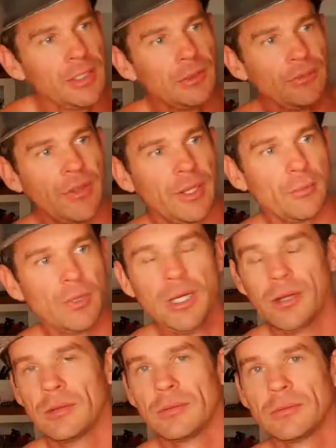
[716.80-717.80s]
Then,
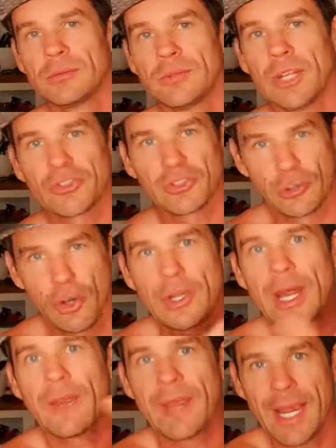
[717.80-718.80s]
well, let's slow
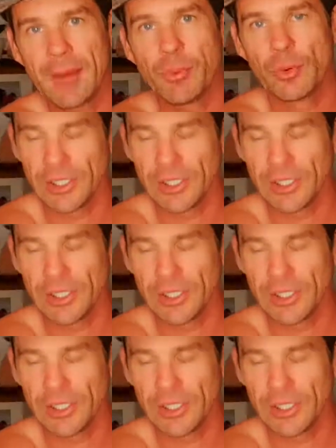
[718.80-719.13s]
down the output.